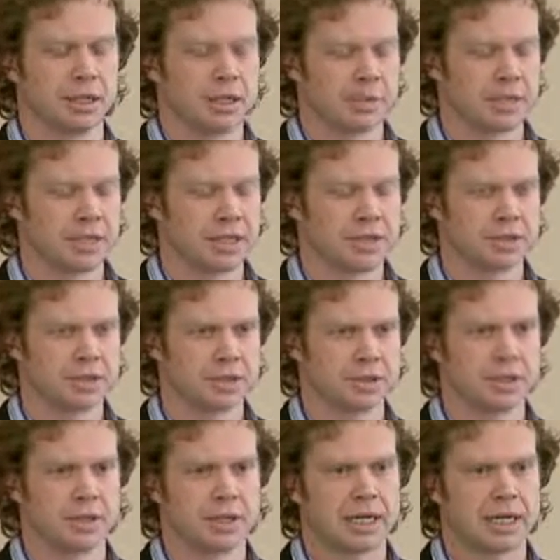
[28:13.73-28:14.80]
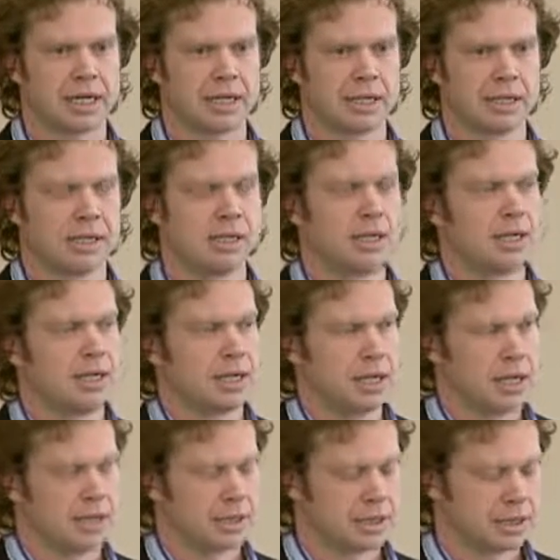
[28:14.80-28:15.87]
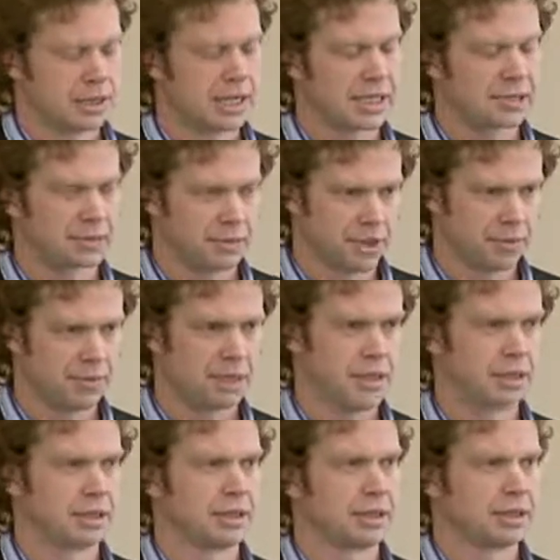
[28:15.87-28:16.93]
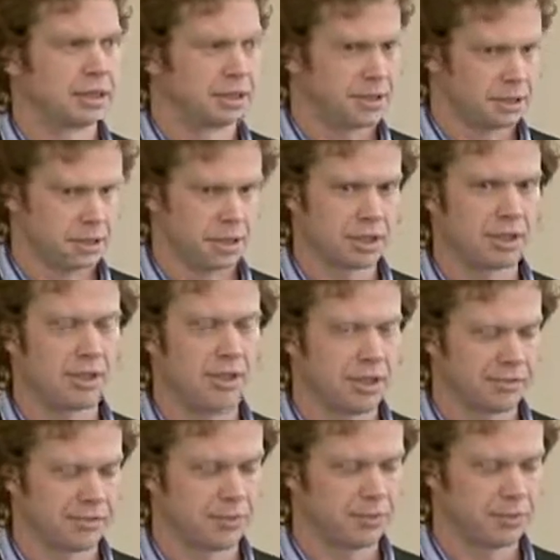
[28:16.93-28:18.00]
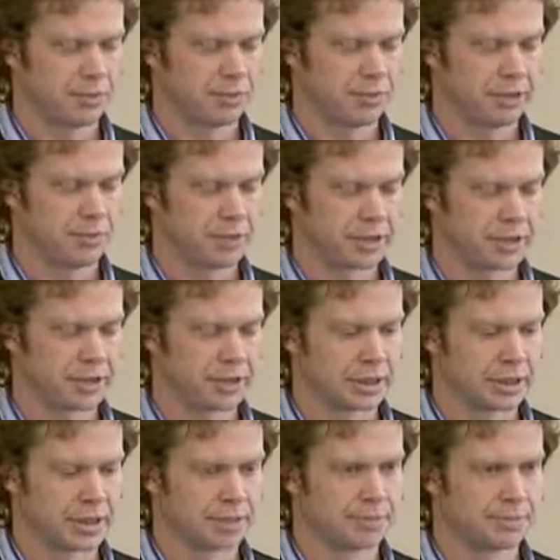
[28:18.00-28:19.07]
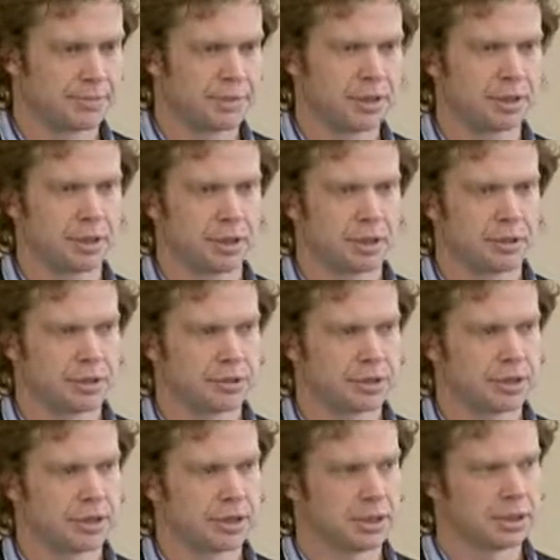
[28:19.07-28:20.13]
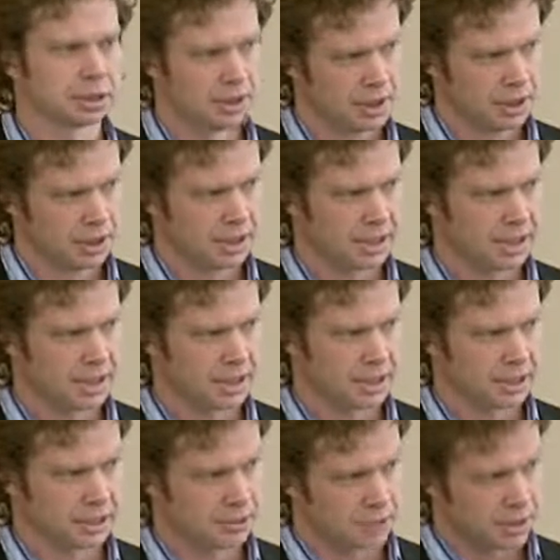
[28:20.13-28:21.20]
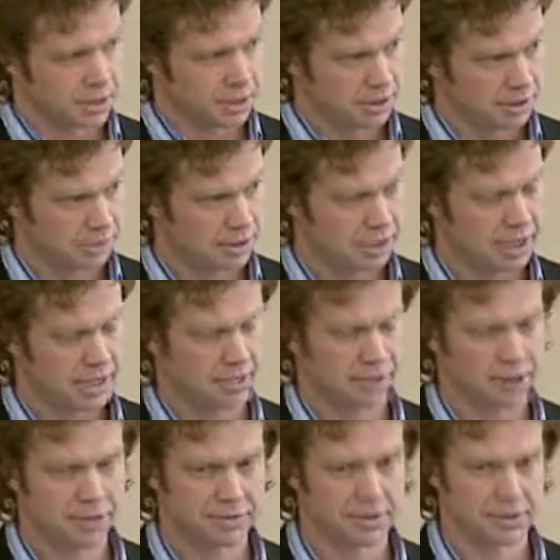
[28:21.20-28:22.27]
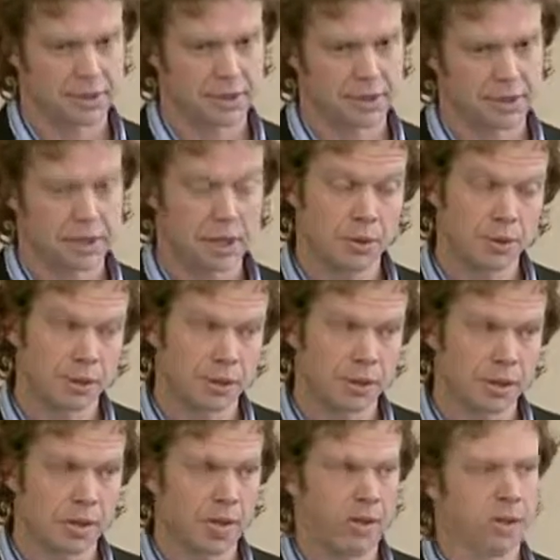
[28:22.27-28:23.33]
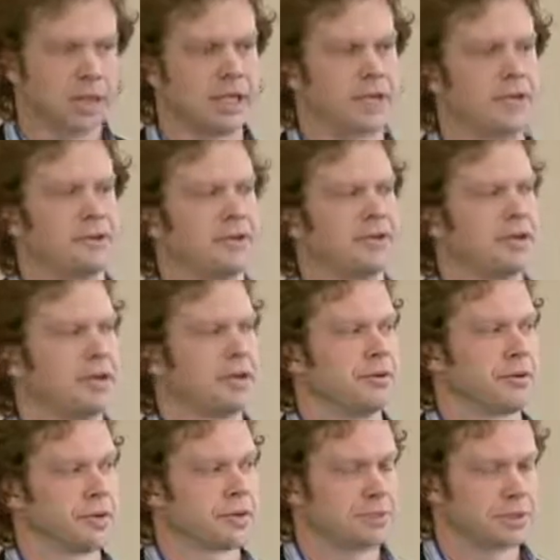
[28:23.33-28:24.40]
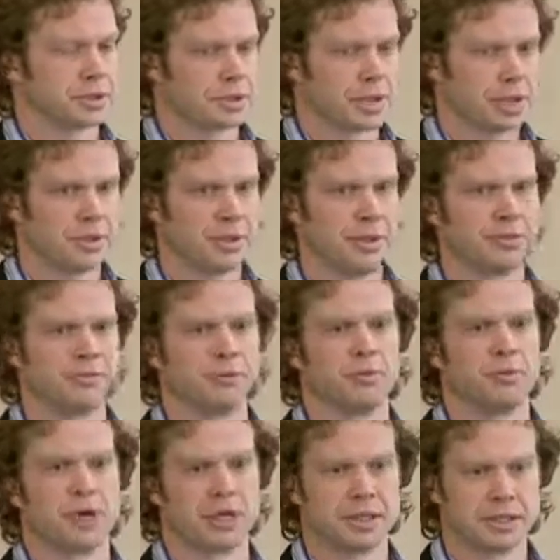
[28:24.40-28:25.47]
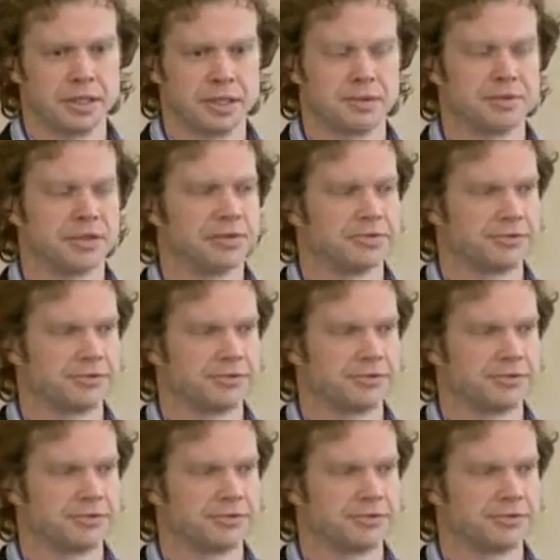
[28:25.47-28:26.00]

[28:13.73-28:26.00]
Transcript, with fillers: because it was so high. And that's what they related, that they share a lot of it with people in Dillingham. So, although you see the Dillingham per capita harvest, the lower, they do have a lot of resources coming in from relatives and